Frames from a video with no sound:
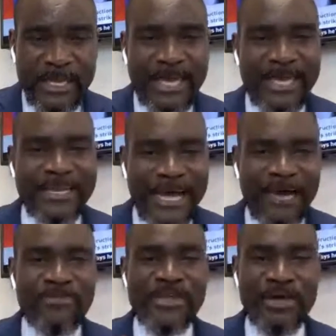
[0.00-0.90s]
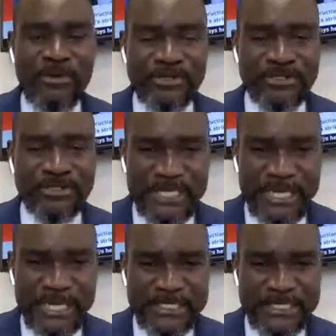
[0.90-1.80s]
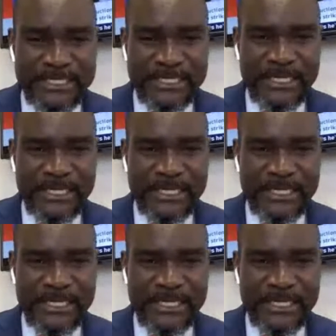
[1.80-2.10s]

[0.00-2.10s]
and how they are going to be elected